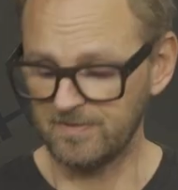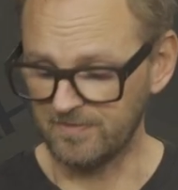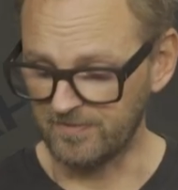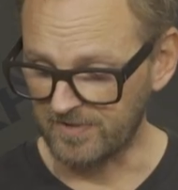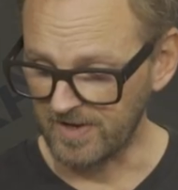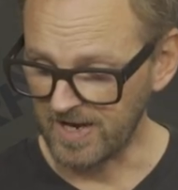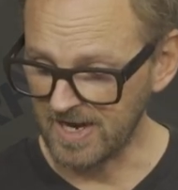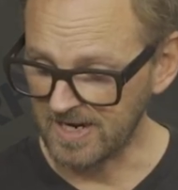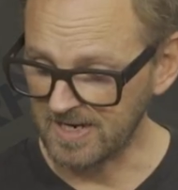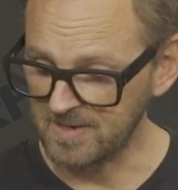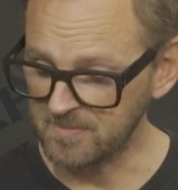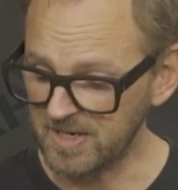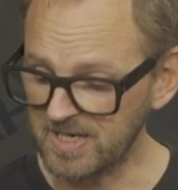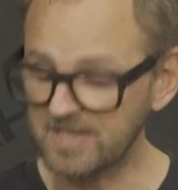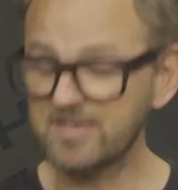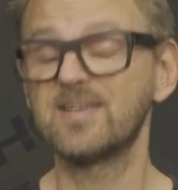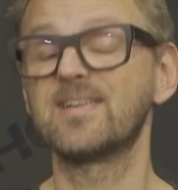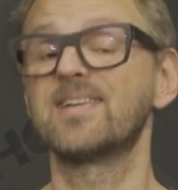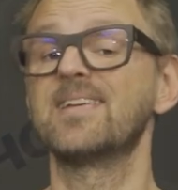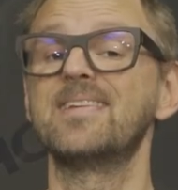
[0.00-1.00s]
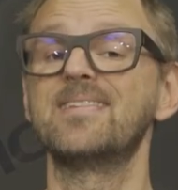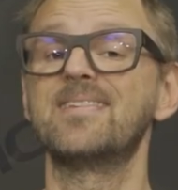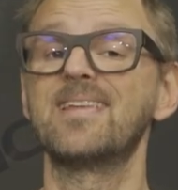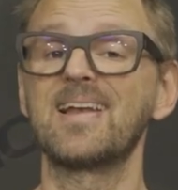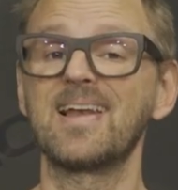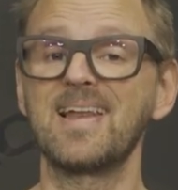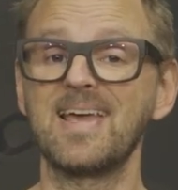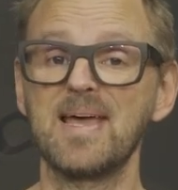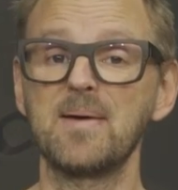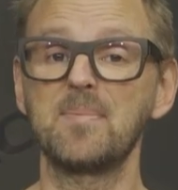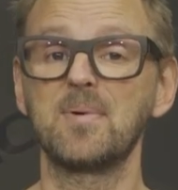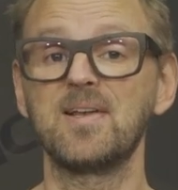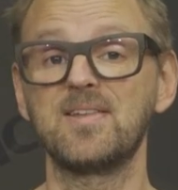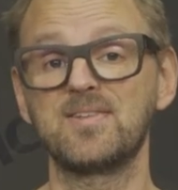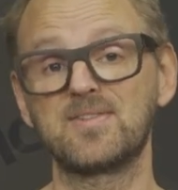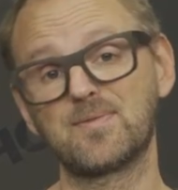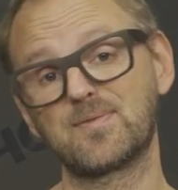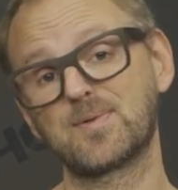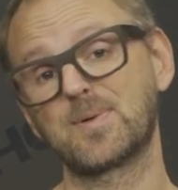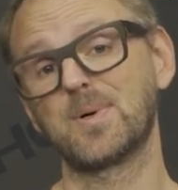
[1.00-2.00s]
Then immediately the label
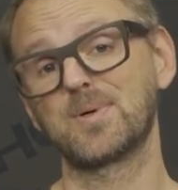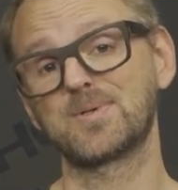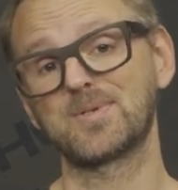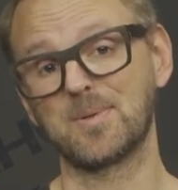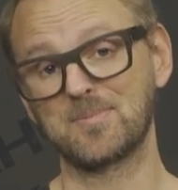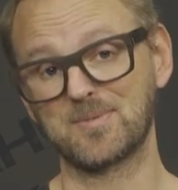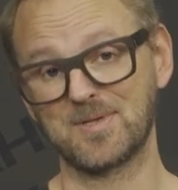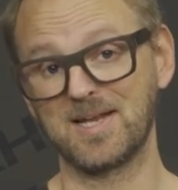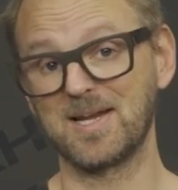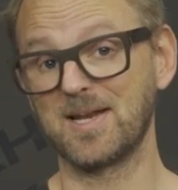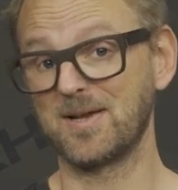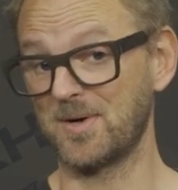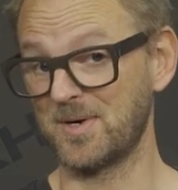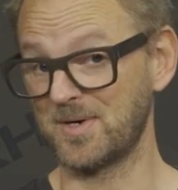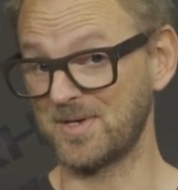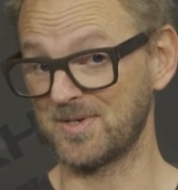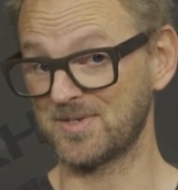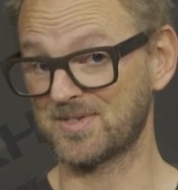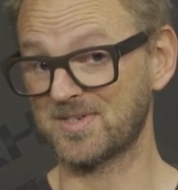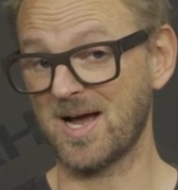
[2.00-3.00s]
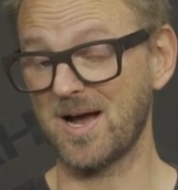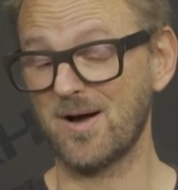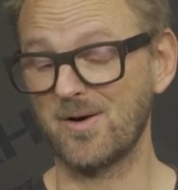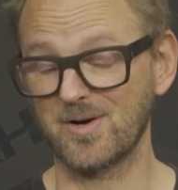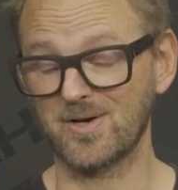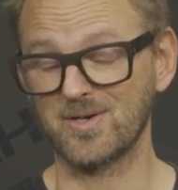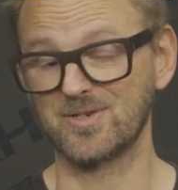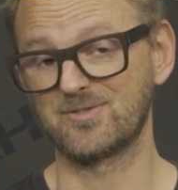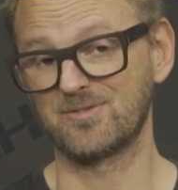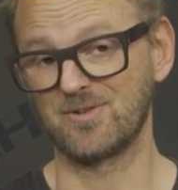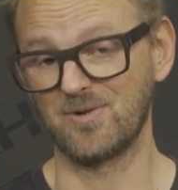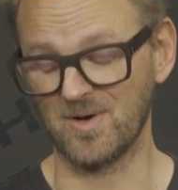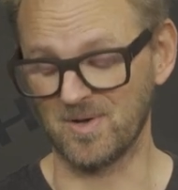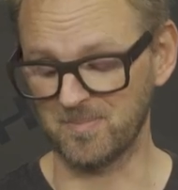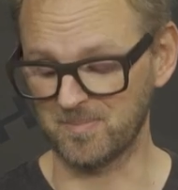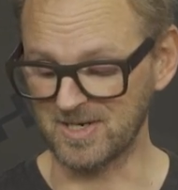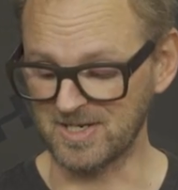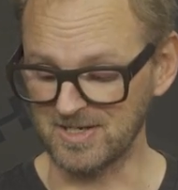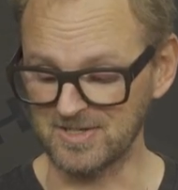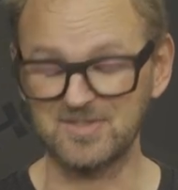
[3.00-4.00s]
is of course updated on your SKAARHOJ controller
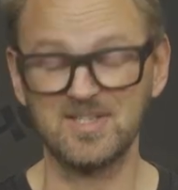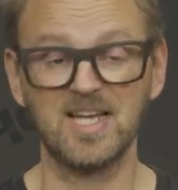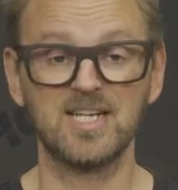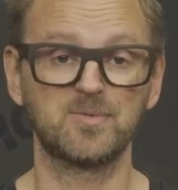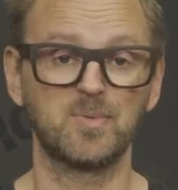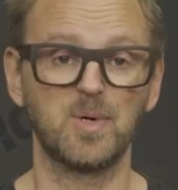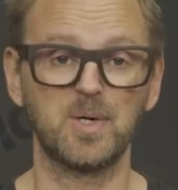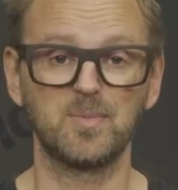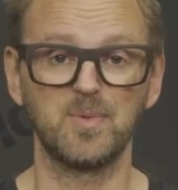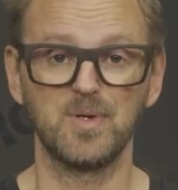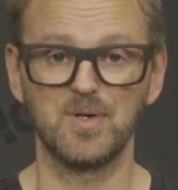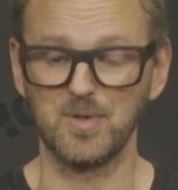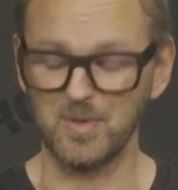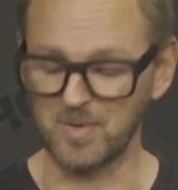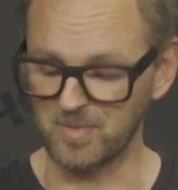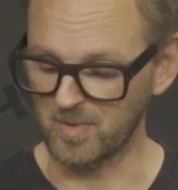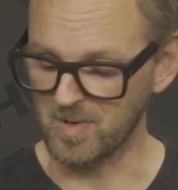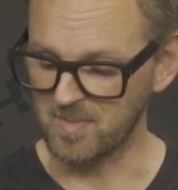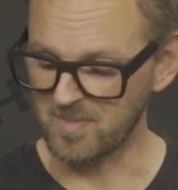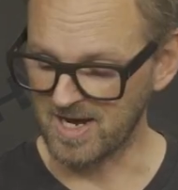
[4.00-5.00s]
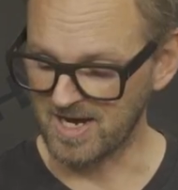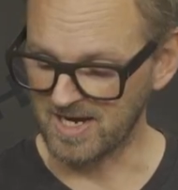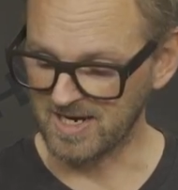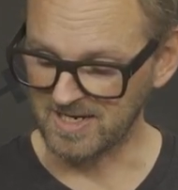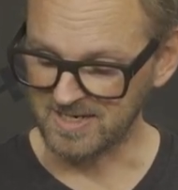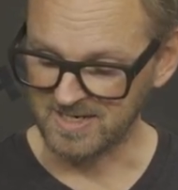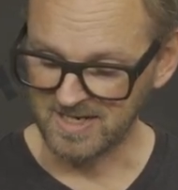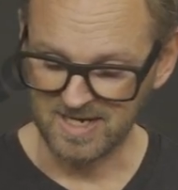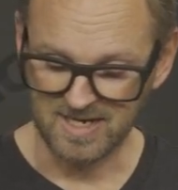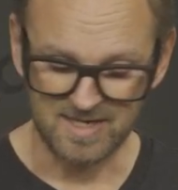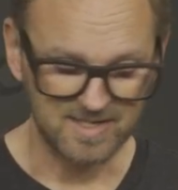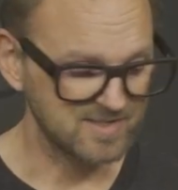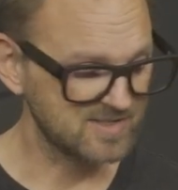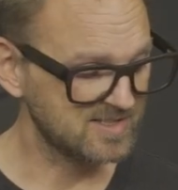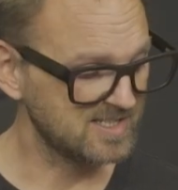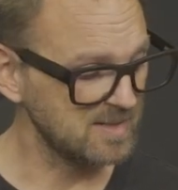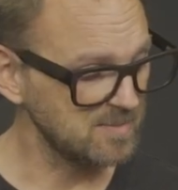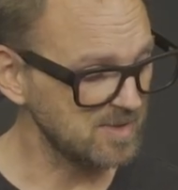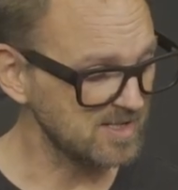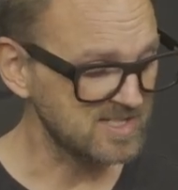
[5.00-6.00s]
because that's what we do. We make it
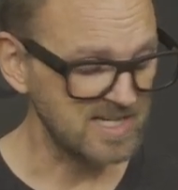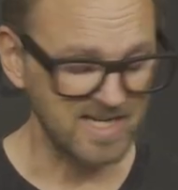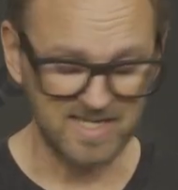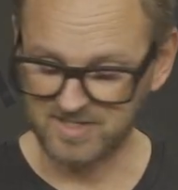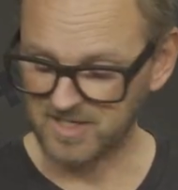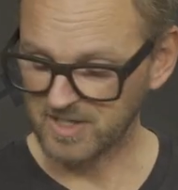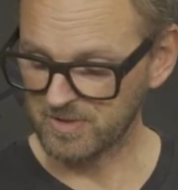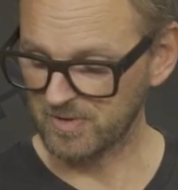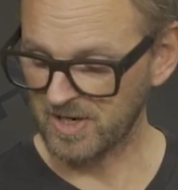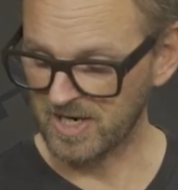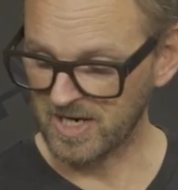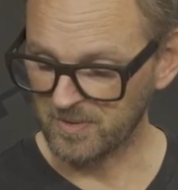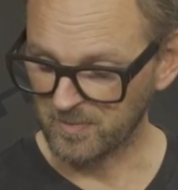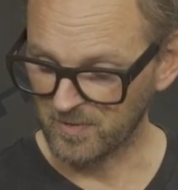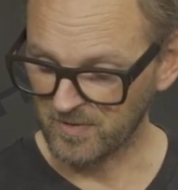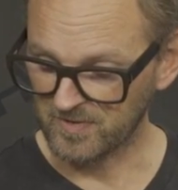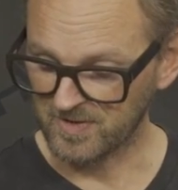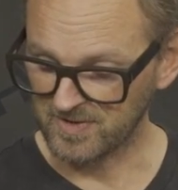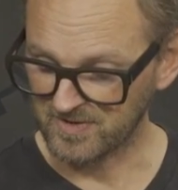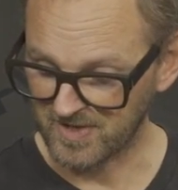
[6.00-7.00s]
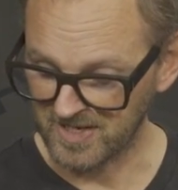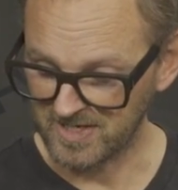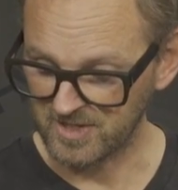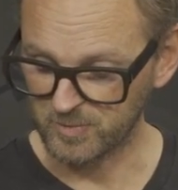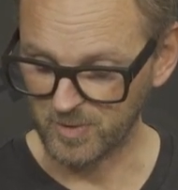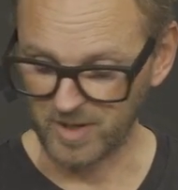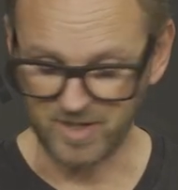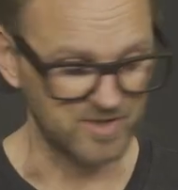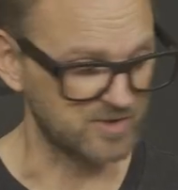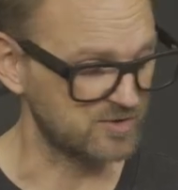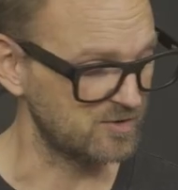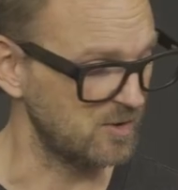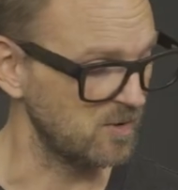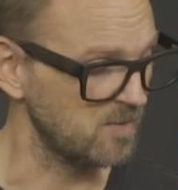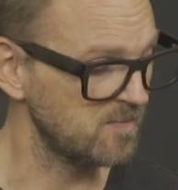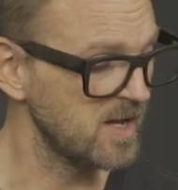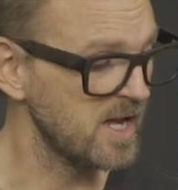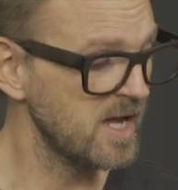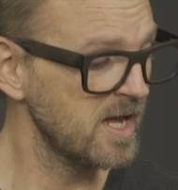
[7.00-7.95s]
seamlessly integrated with the things we control.